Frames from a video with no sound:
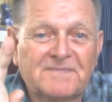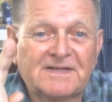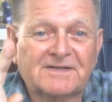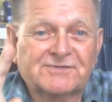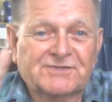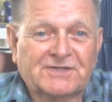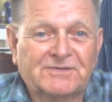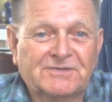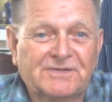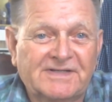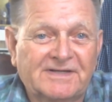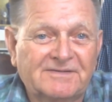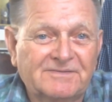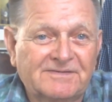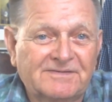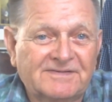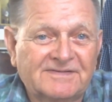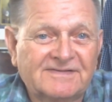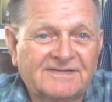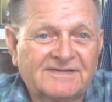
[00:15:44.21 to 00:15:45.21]
me assure
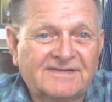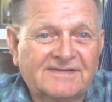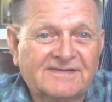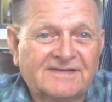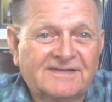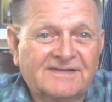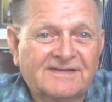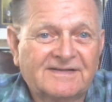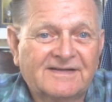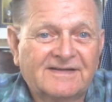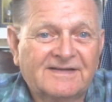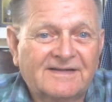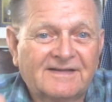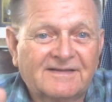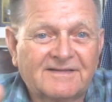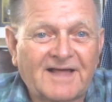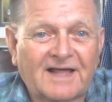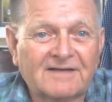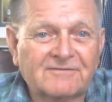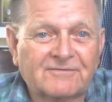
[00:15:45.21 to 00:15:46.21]
you,
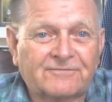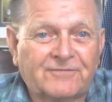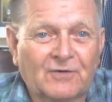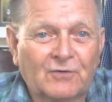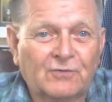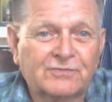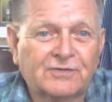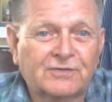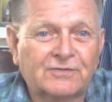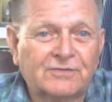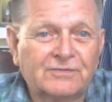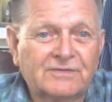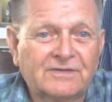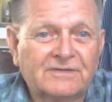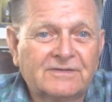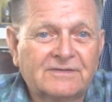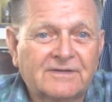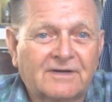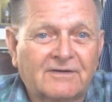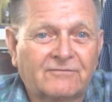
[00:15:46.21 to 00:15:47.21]
that photo
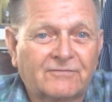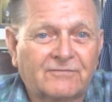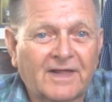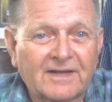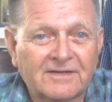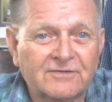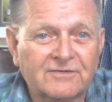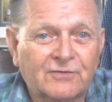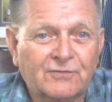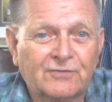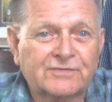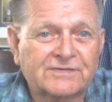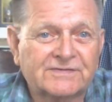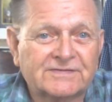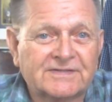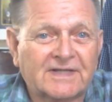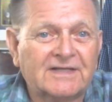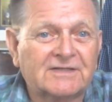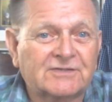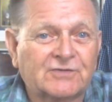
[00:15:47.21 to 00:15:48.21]
of that
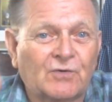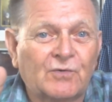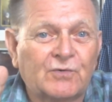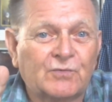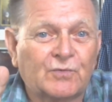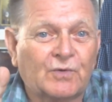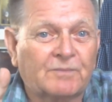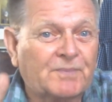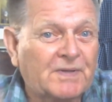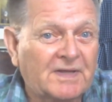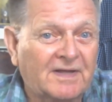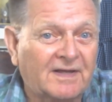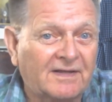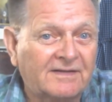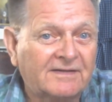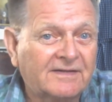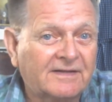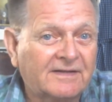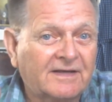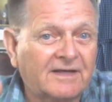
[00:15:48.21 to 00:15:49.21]
nurse is going to
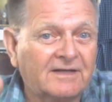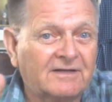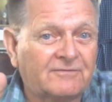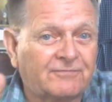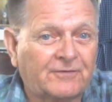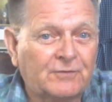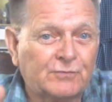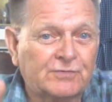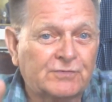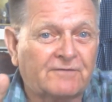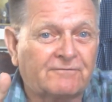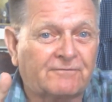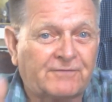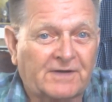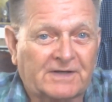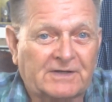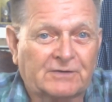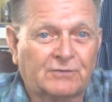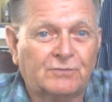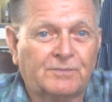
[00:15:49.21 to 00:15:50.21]
appear in a future
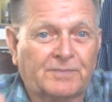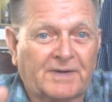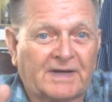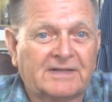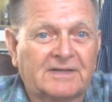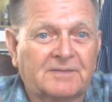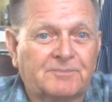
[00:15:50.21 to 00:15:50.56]
video by